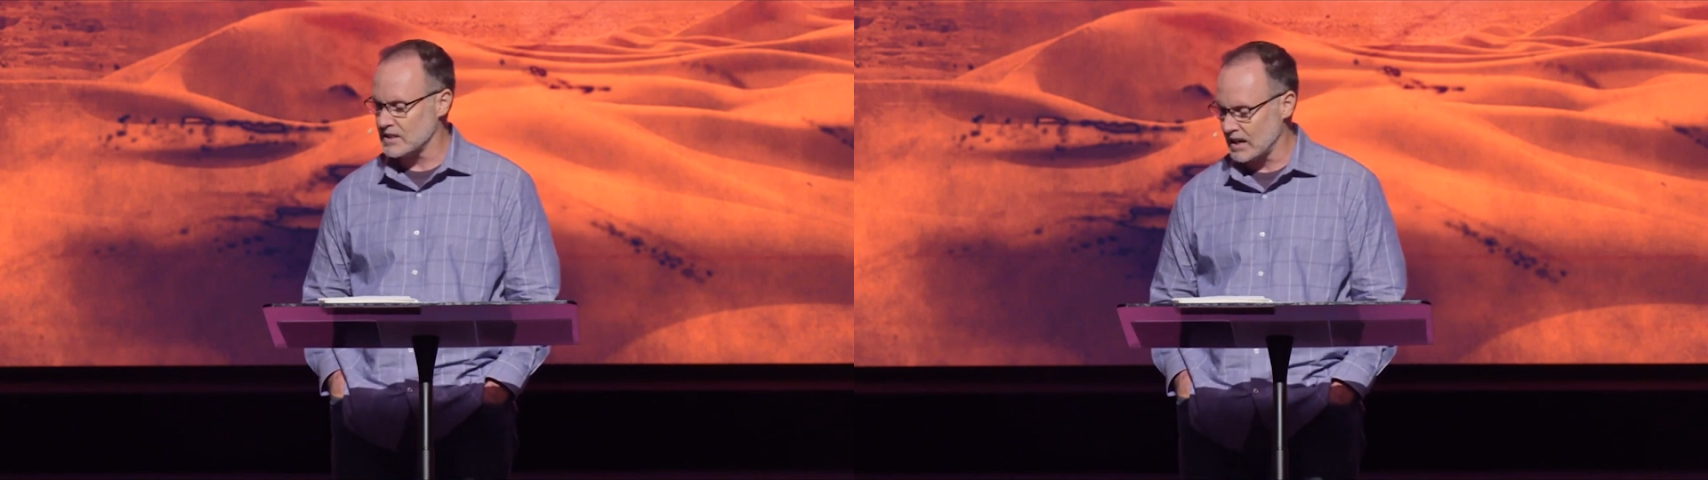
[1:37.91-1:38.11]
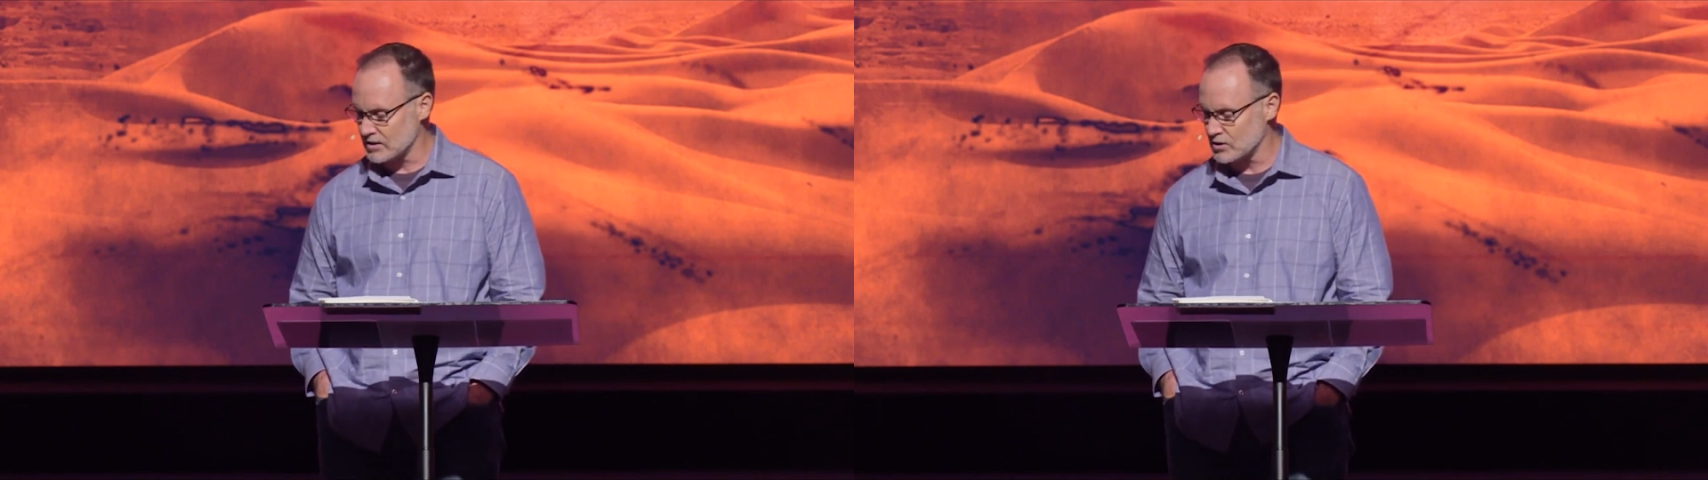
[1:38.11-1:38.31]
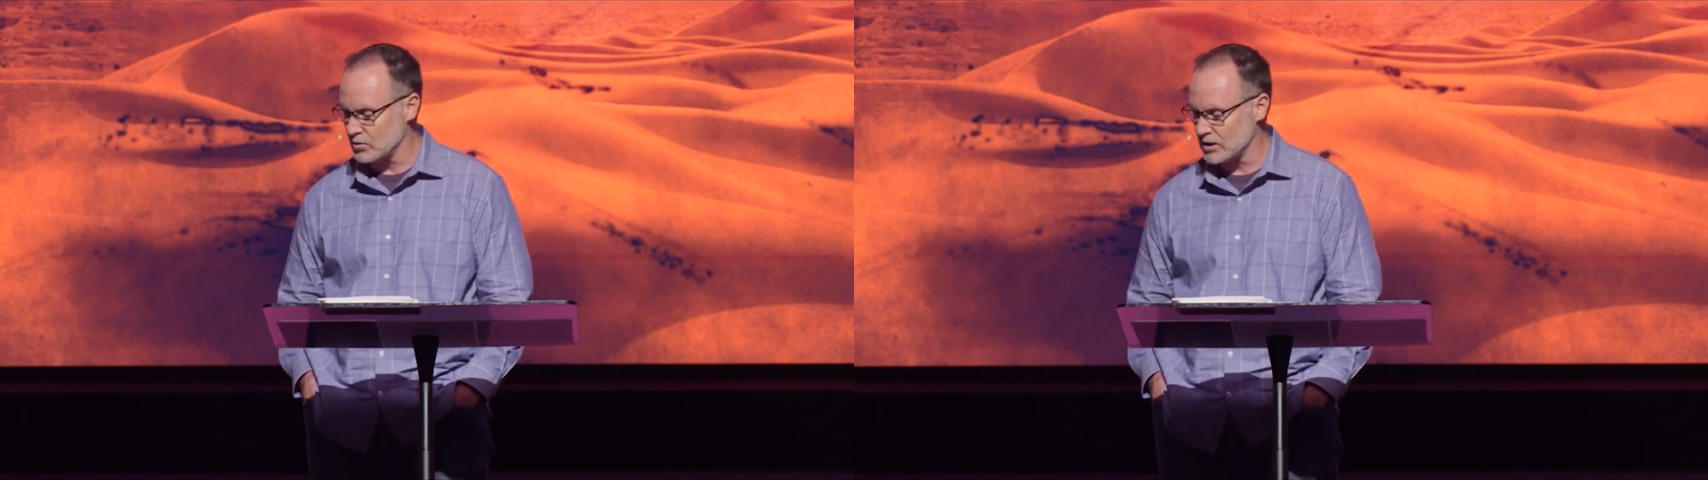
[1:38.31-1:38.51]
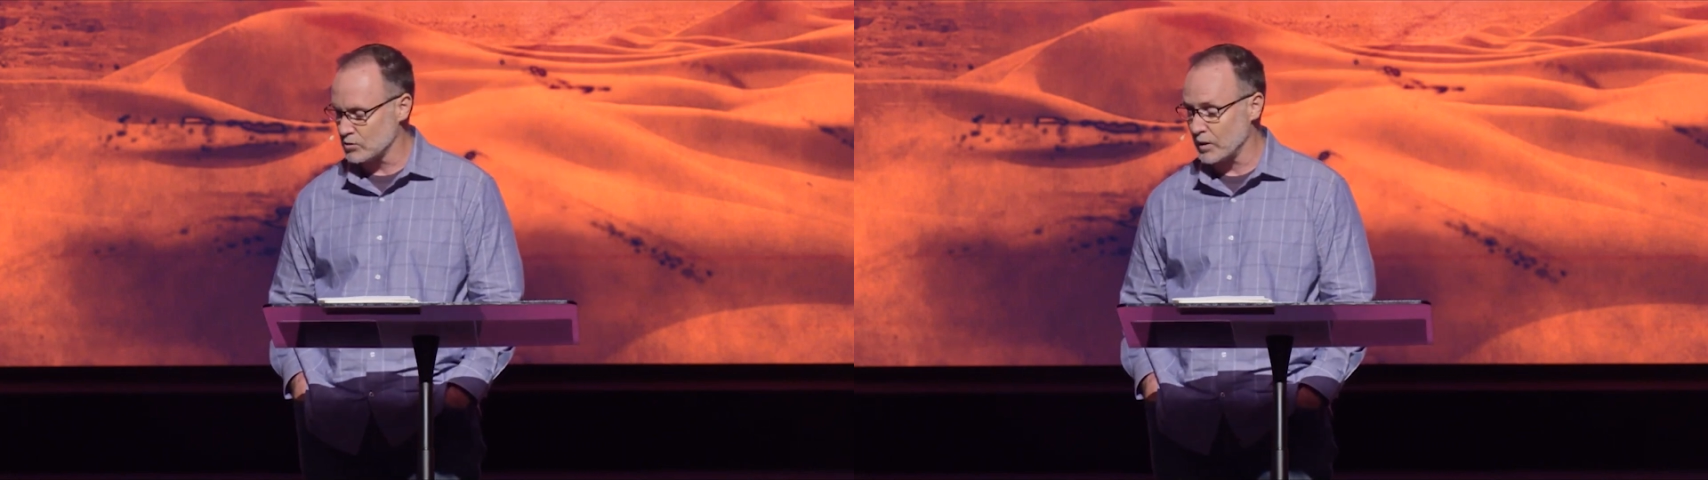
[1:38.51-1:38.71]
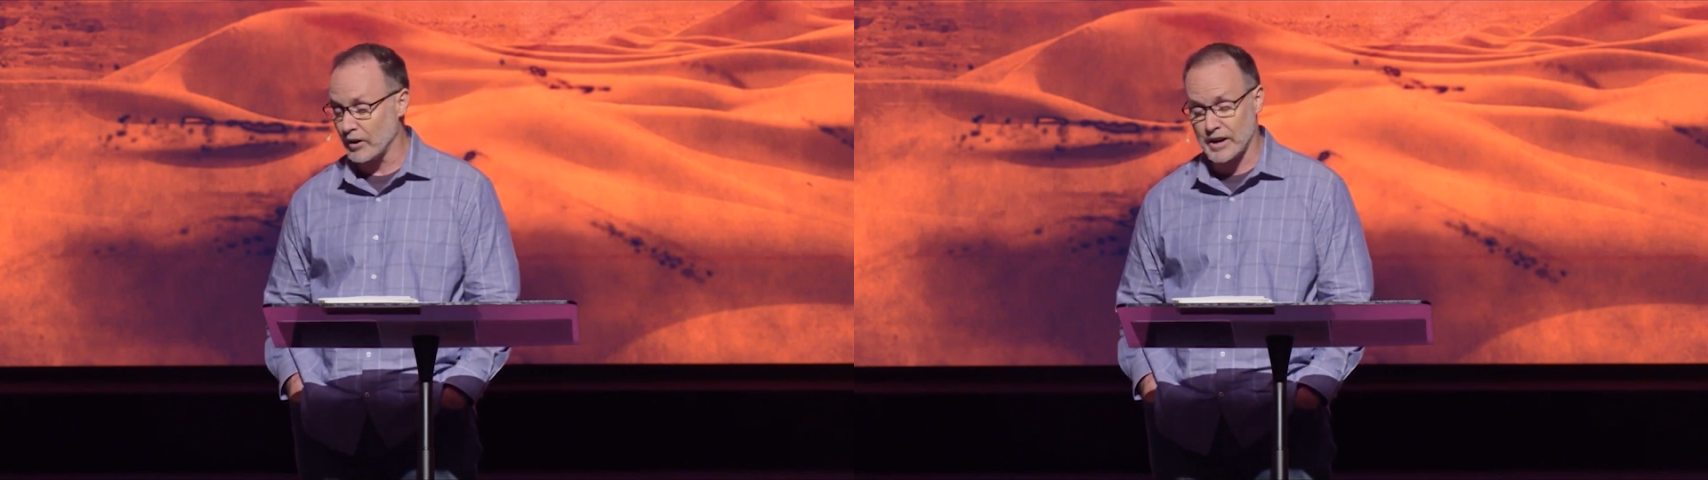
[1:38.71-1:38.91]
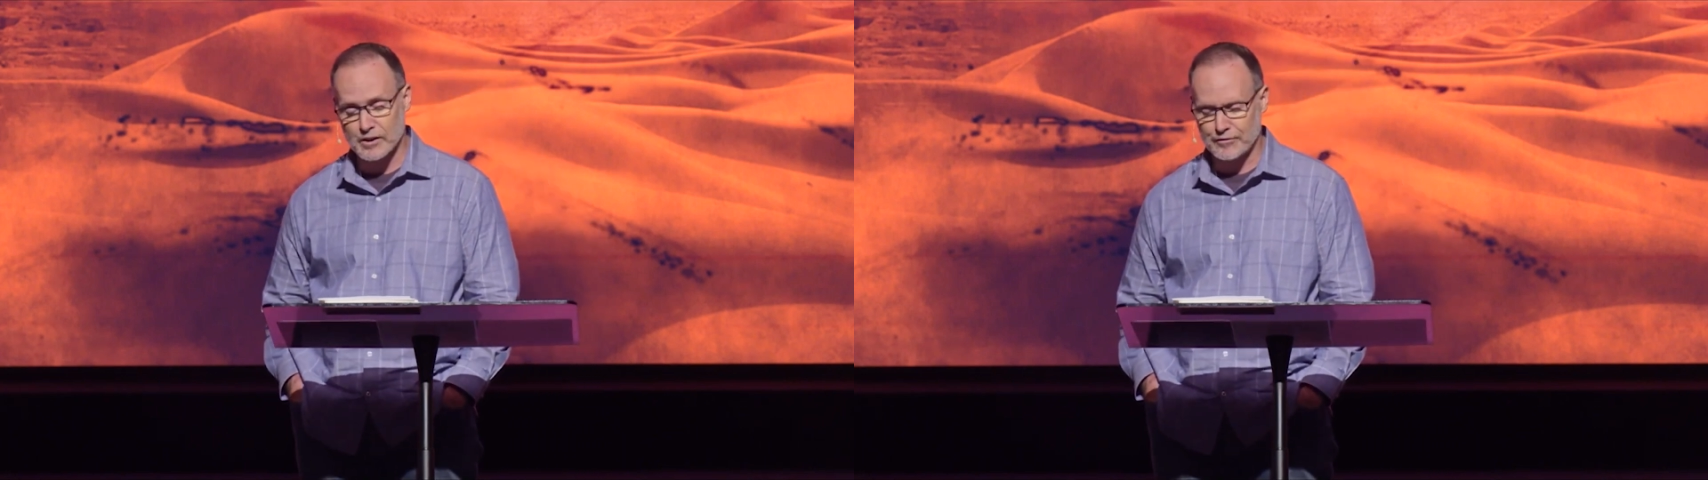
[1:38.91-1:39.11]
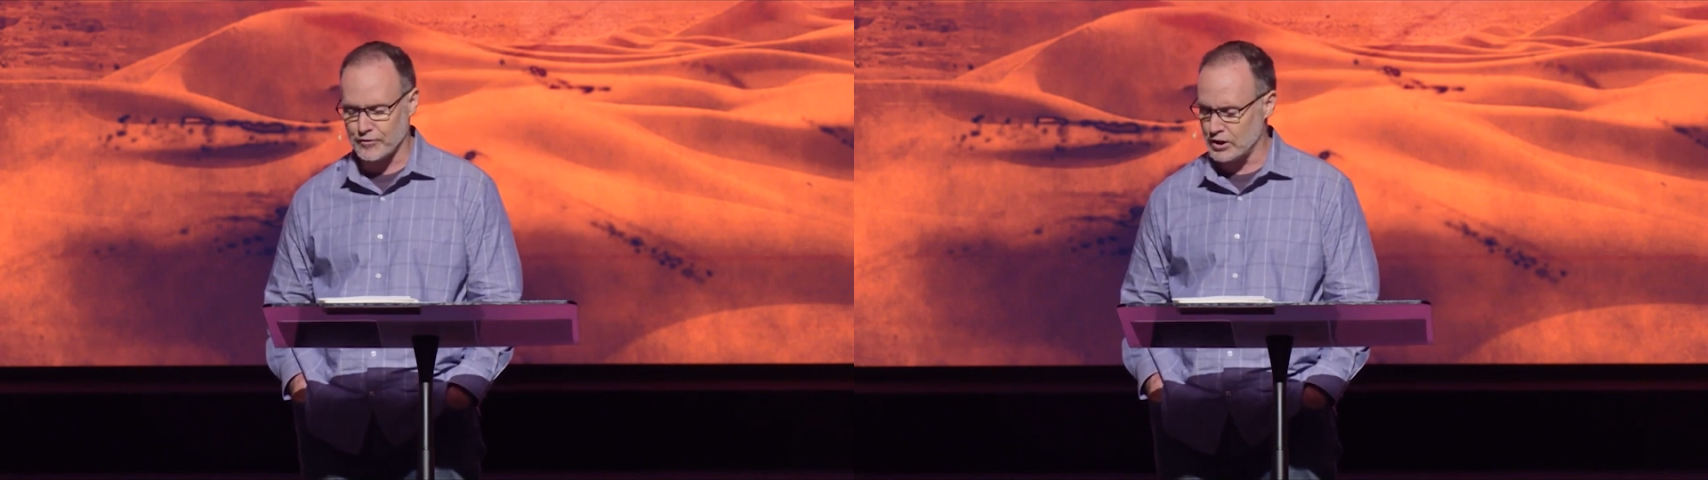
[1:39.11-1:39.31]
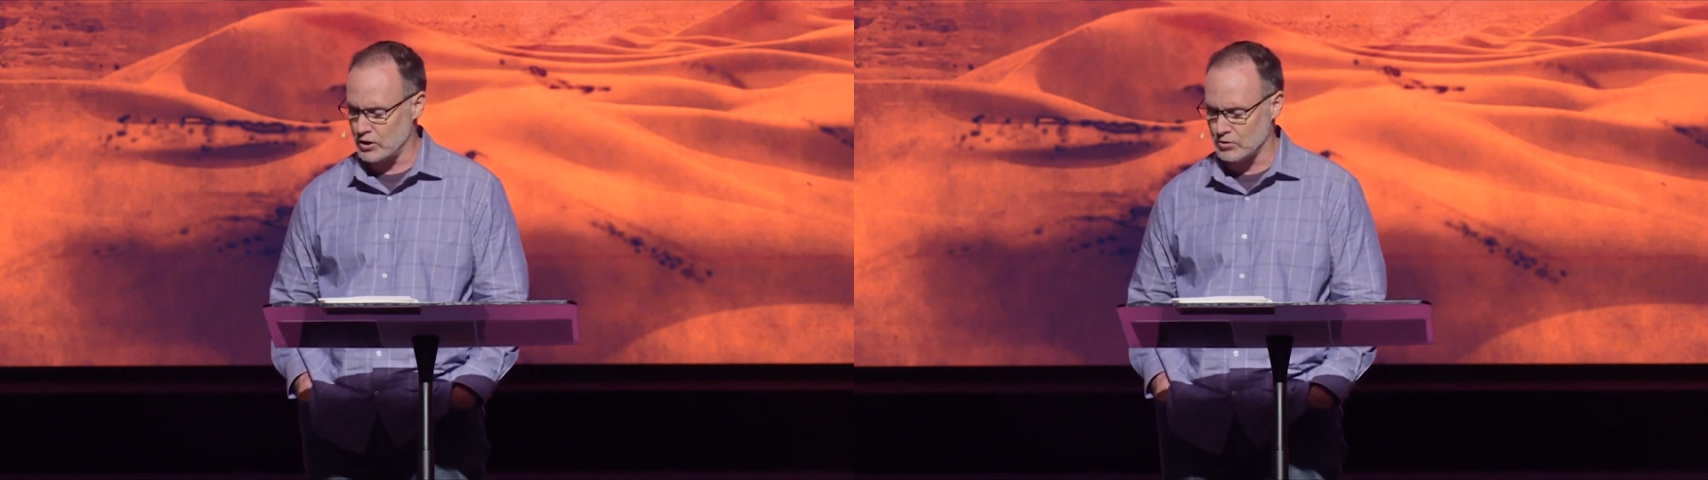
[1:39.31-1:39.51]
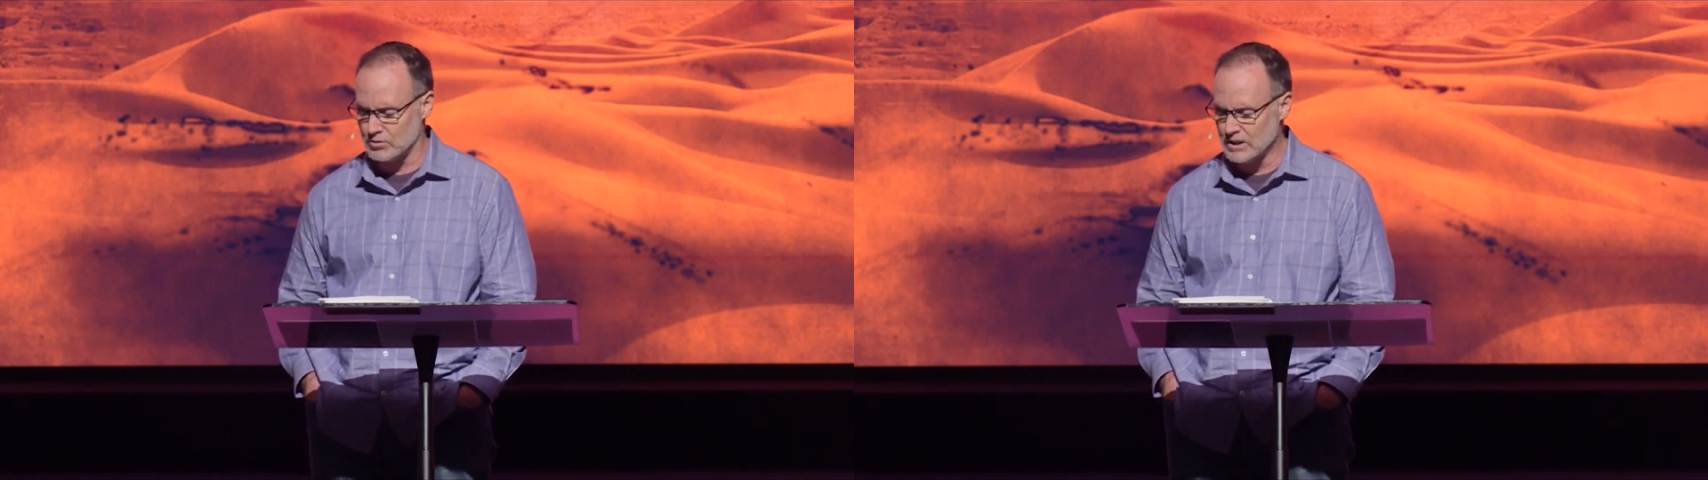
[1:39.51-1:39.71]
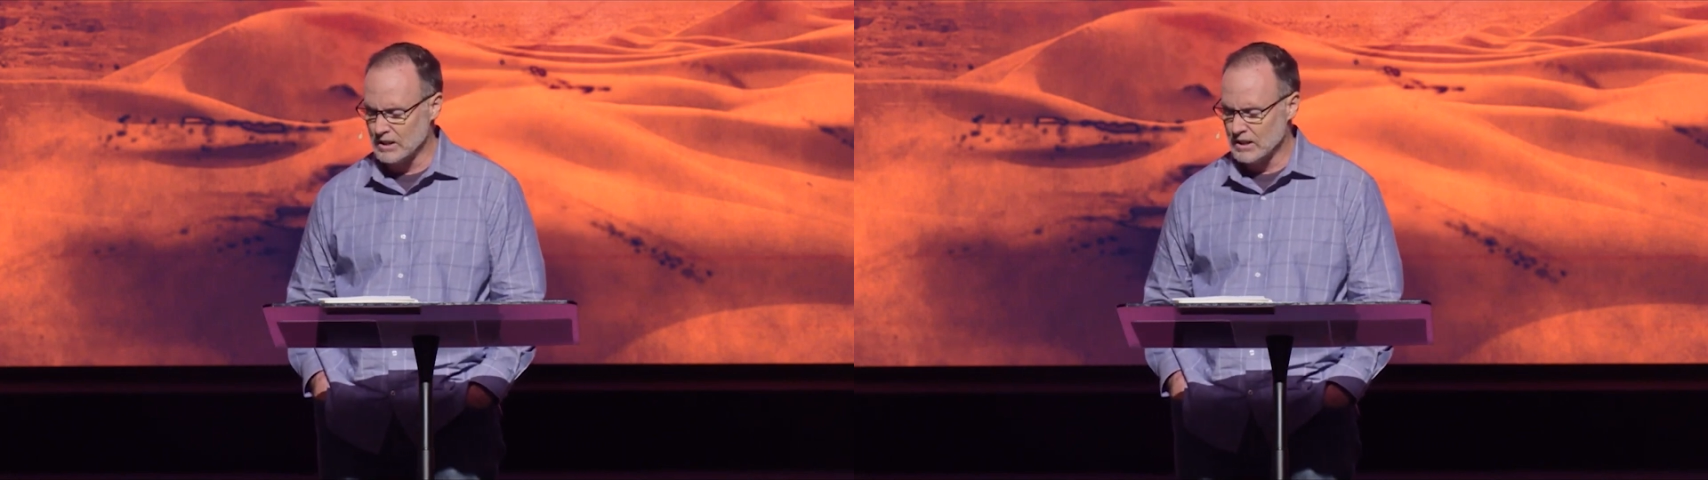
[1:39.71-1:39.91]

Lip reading: text to us. We are here for you,